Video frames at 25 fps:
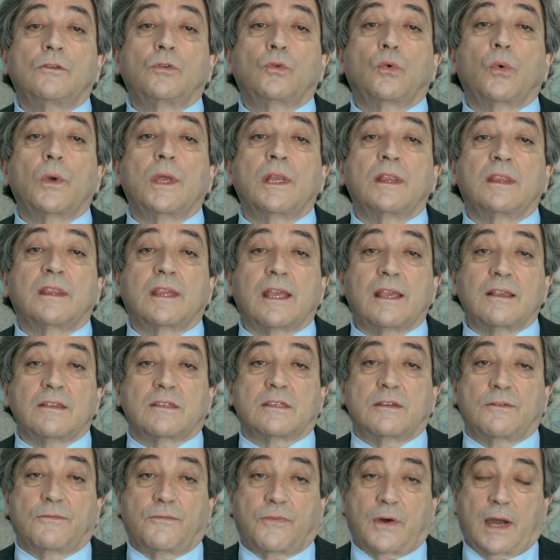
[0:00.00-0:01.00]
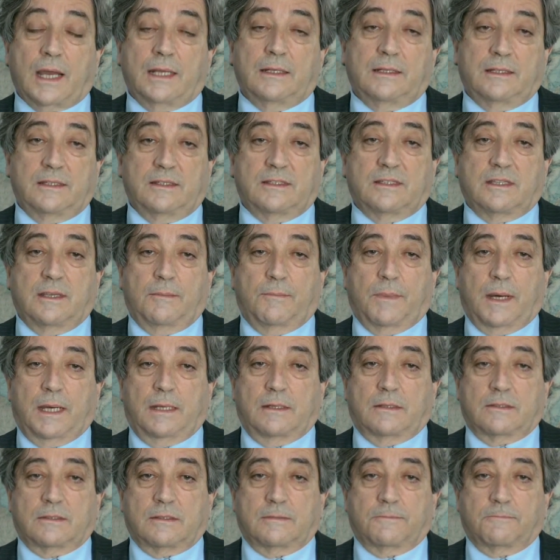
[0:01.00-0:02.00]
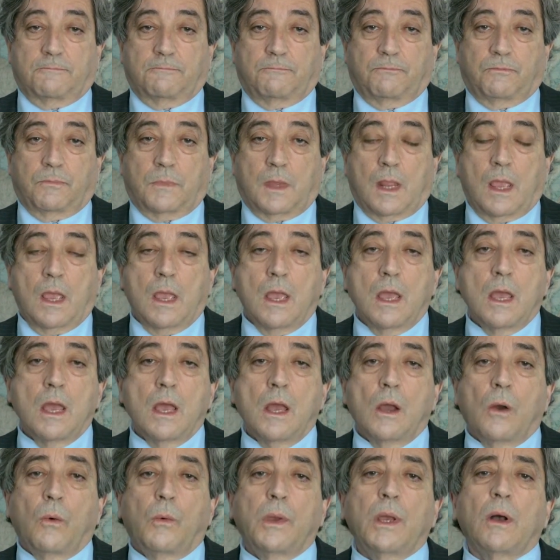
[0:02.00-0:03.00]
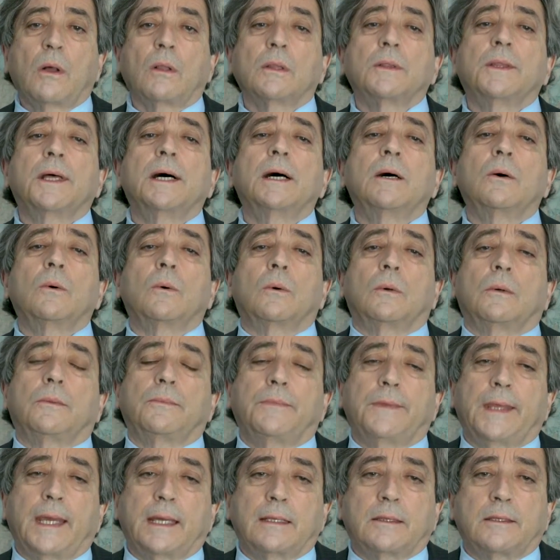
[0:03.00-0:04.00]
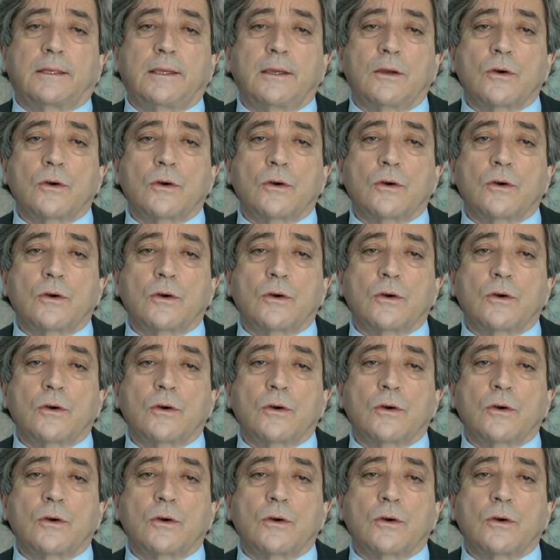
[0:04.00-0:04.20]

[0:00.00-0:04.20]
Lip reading: to intensify these debates. We all know that the